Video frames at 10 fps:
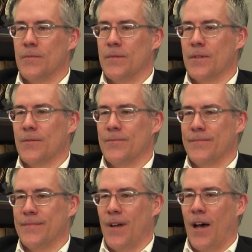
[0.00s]
the,
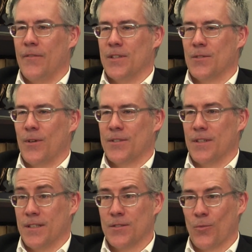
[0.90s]
obvious
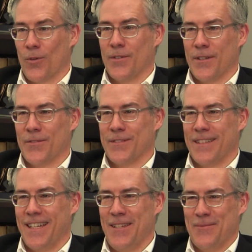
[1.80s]
question is the world different today